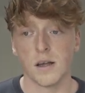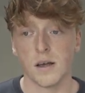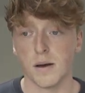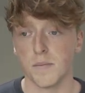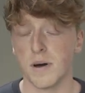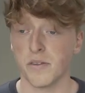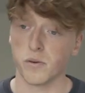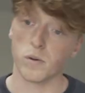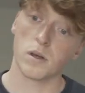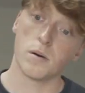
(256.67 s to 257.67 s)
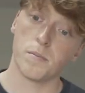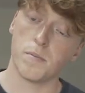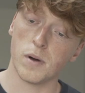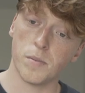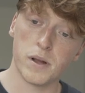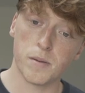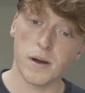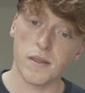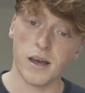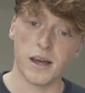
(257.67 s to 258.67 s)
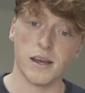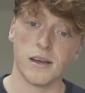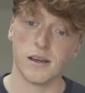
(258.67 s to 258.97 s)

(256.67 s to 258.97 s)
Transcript: I'll talk a bit about that